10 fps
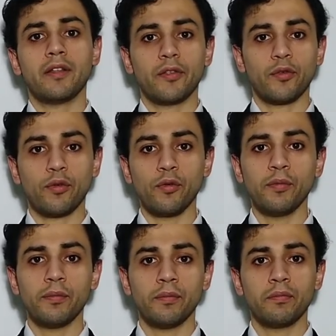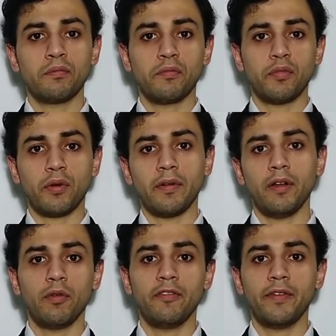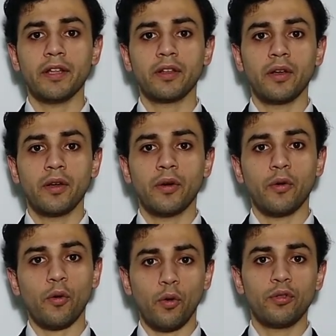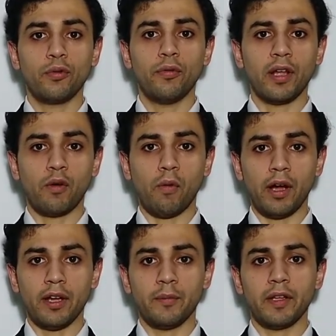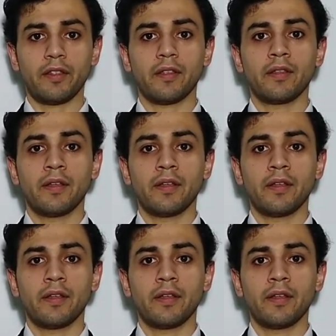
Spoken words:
Zoom probably will fit all your requirements.